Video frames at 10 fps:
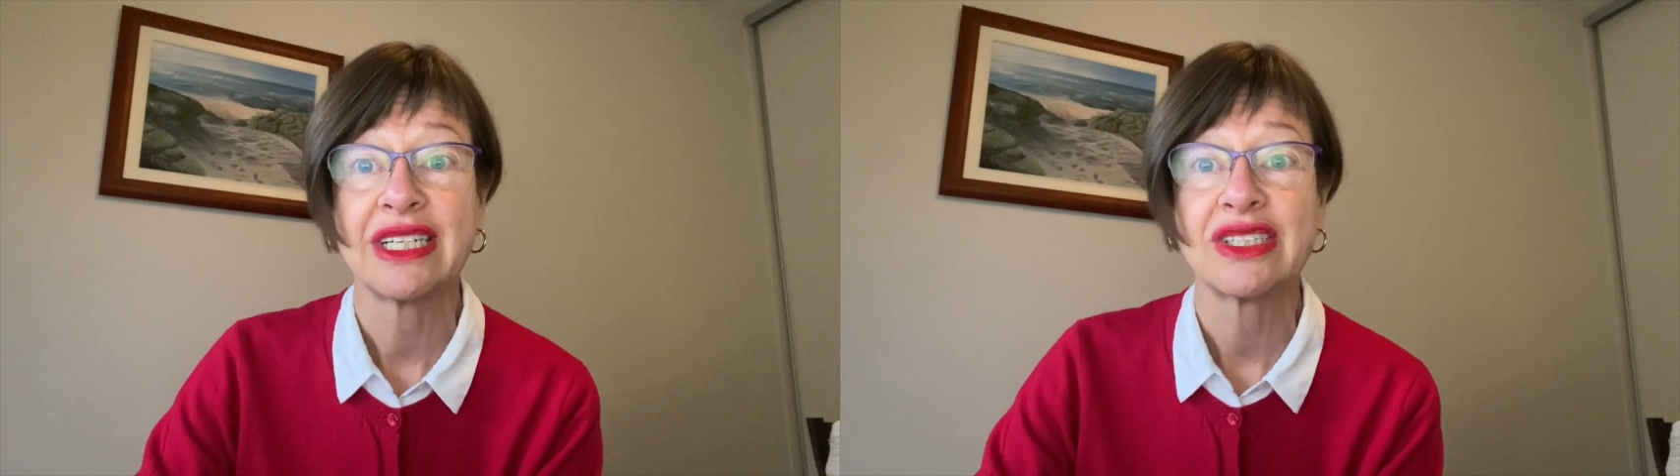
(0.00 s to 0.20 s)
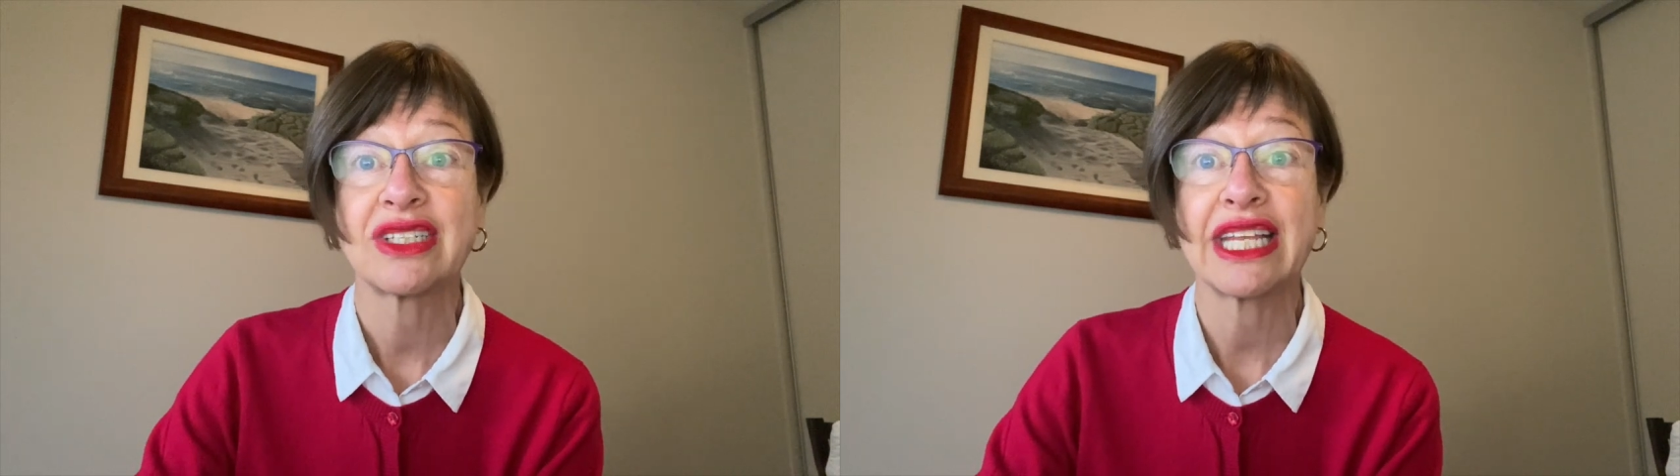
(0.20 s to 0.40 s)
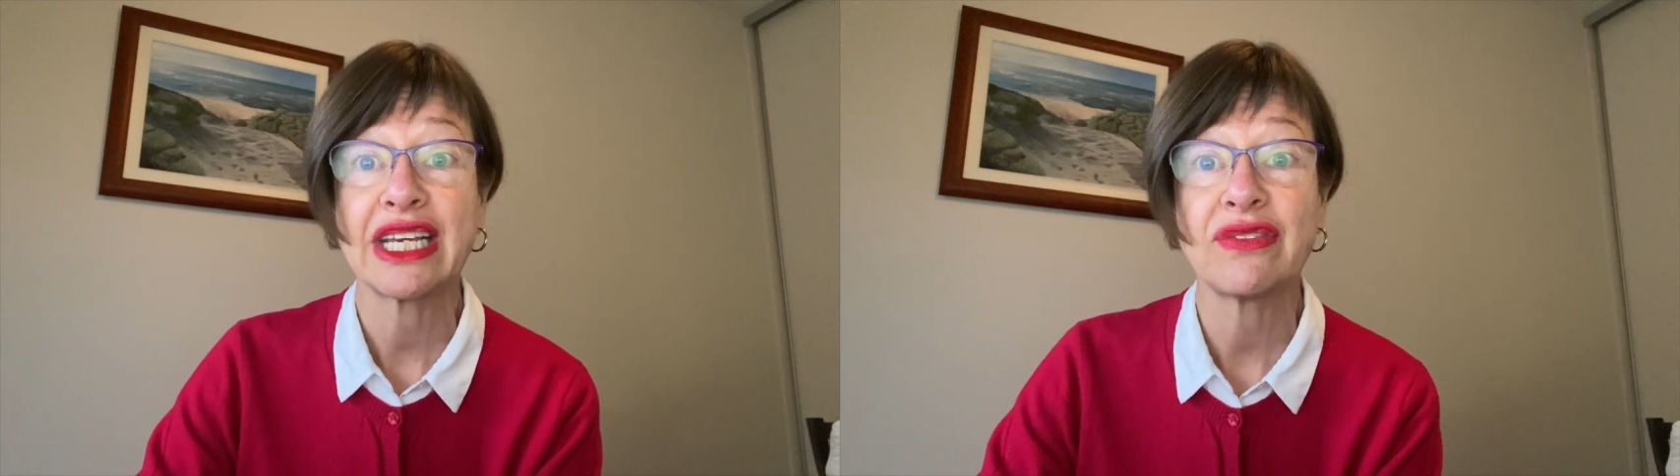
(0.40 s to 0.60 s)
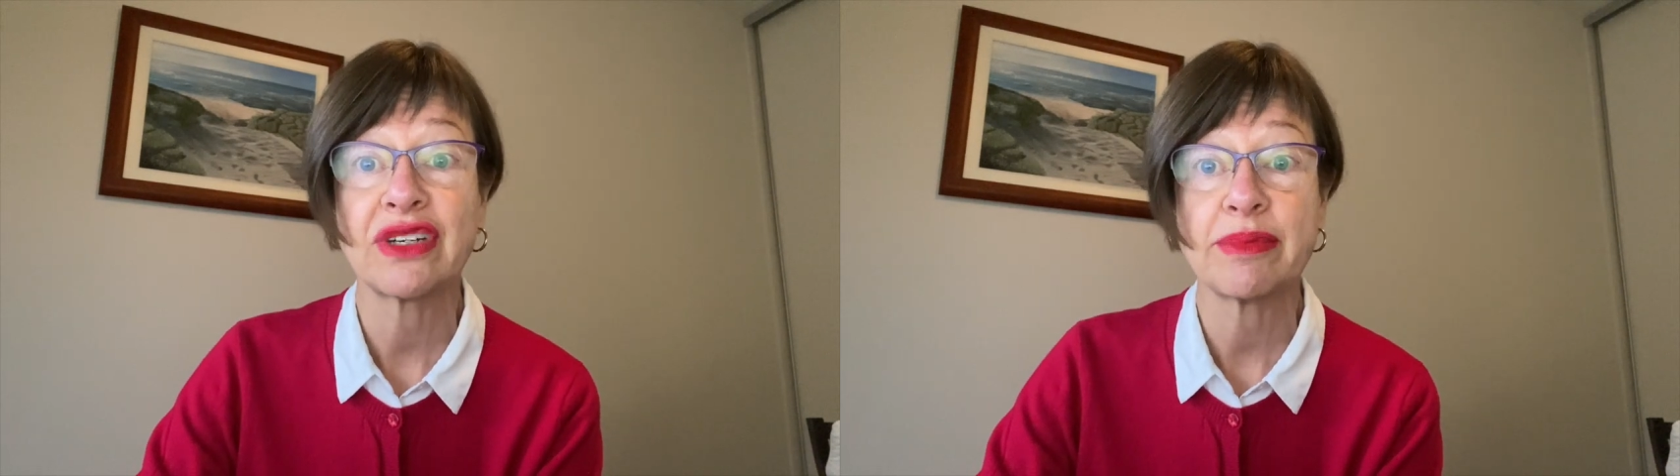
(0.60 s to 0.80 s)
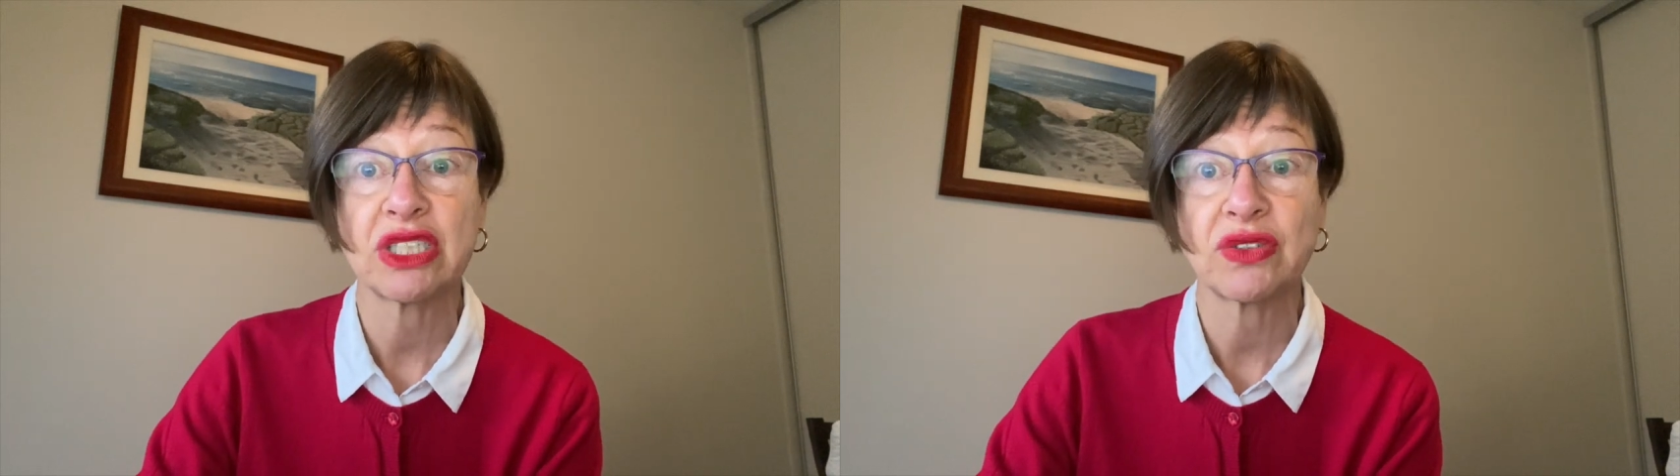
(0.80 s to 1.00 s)
So thank you very
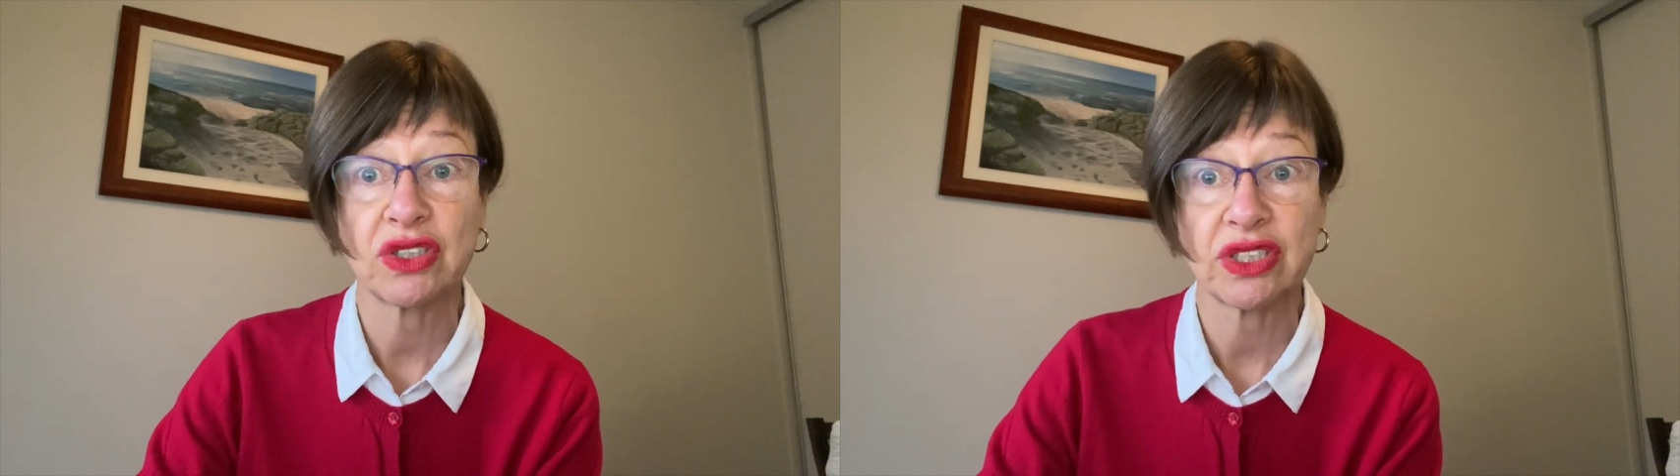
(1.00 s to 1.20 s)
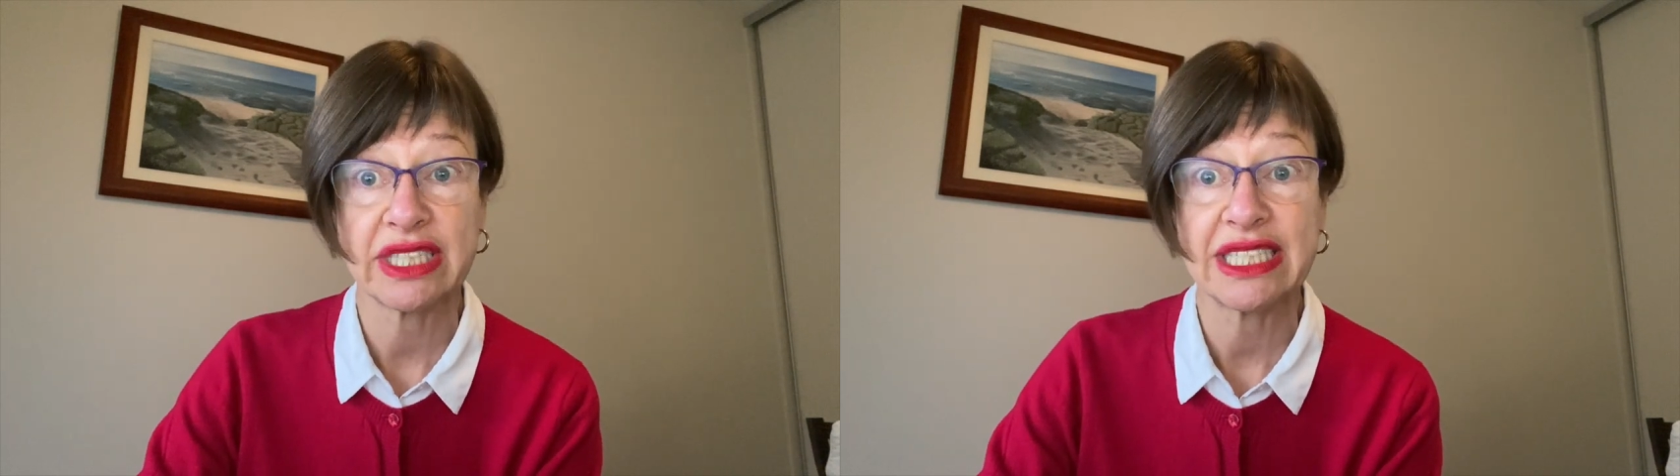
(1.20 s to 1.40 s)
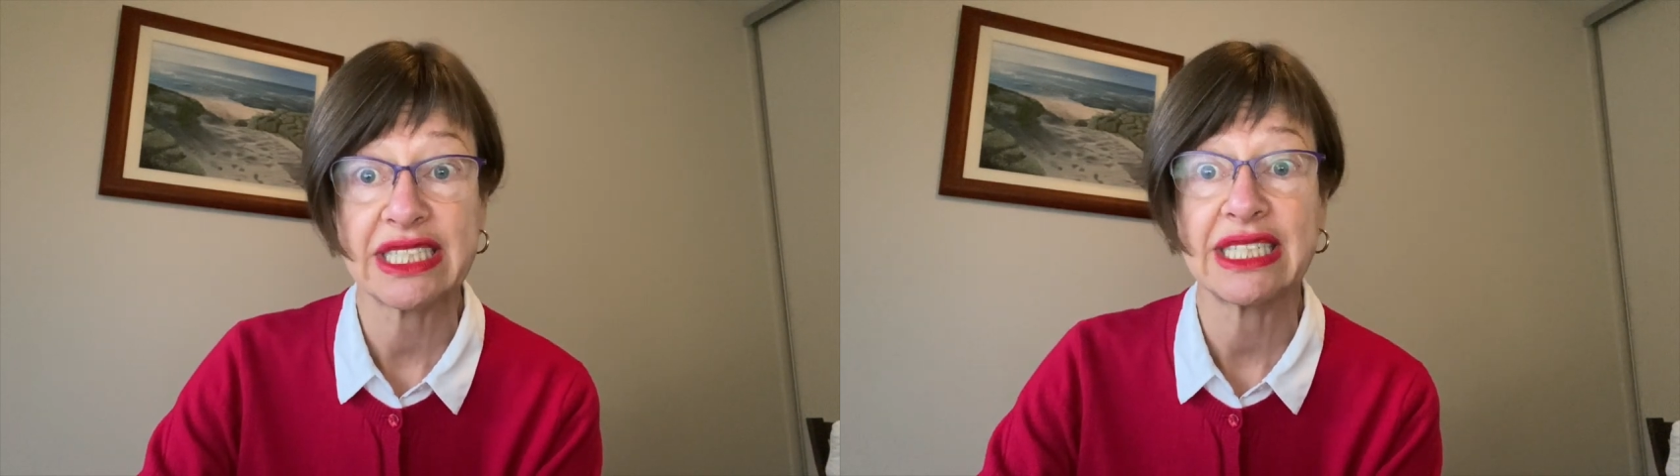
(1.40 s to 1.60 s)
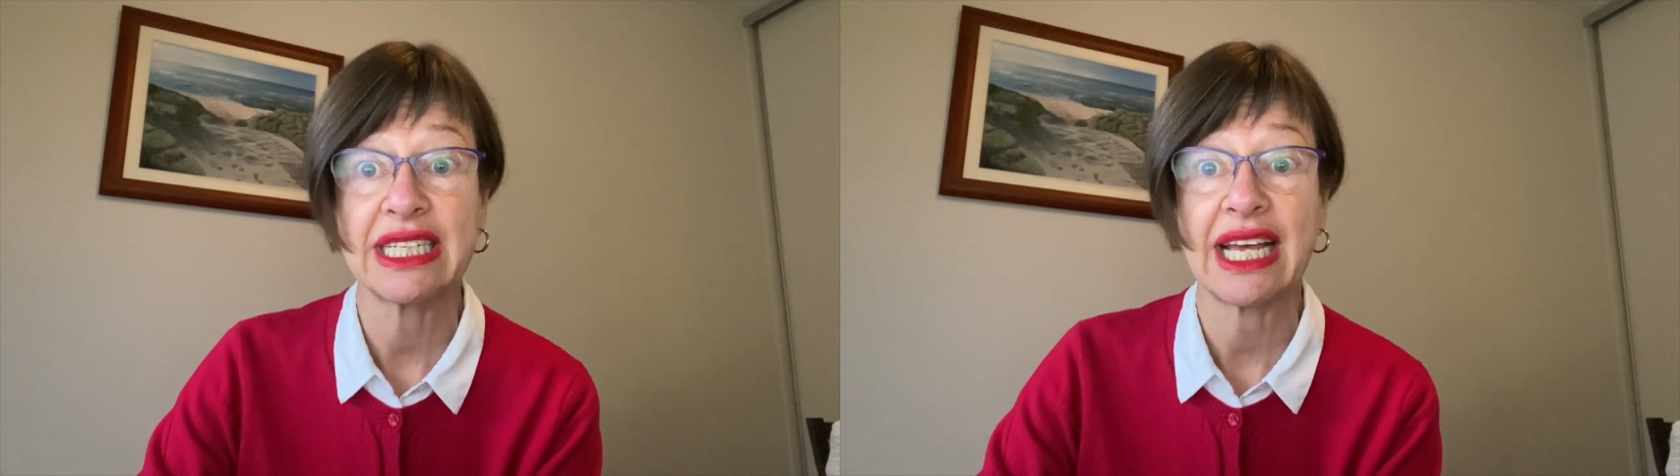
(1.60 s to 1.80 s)
much for your attention,